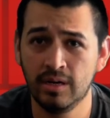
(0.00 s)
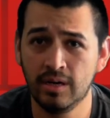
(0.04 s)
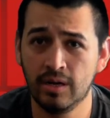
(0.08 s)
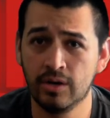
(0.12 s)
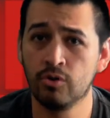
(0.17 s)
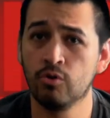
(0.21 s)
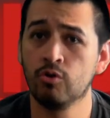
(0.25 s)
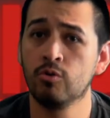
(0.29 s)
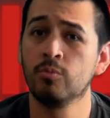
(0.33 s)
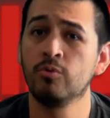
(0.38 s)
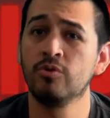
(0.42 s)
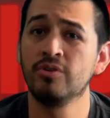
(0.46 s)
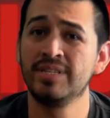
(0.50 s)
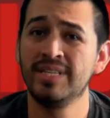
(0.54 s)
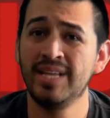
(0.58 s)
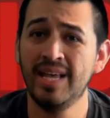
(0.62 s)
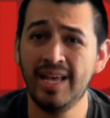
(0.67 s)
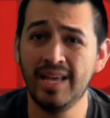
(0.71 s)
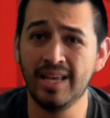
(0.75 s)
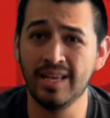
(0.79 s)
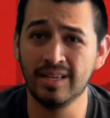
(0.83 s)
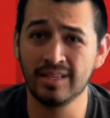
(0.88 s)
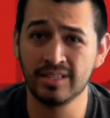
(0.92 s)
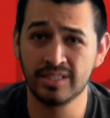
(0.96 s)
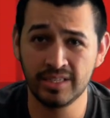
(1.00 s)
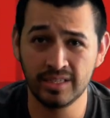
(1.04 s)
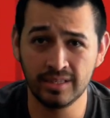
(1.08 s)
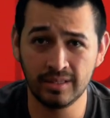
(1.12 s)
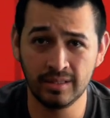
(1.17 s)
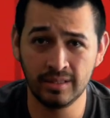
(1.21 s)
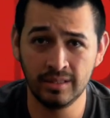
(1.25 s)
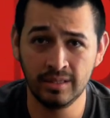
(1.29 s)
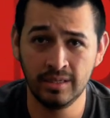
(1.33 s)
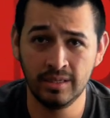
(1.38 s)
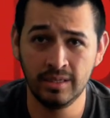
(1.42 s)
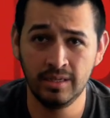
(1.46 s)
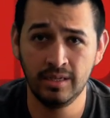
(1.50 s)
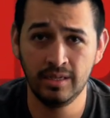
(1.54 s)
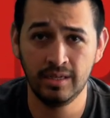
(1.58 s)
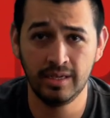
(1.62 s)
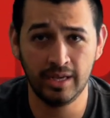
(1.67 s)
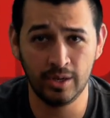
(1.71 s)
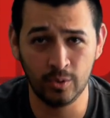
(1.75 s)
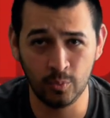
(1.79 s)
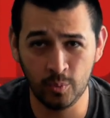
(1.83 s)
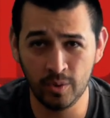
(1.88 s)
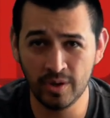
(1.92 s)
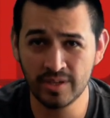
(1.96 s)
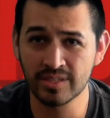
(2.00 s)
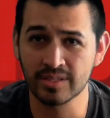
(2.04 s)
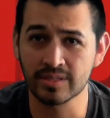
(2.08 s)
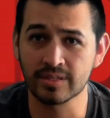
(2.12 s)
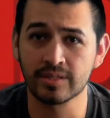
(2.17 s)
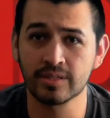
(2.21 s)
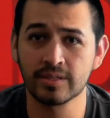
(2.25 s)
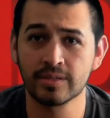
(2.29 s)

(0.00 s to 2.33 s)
A normal day until it wasn't.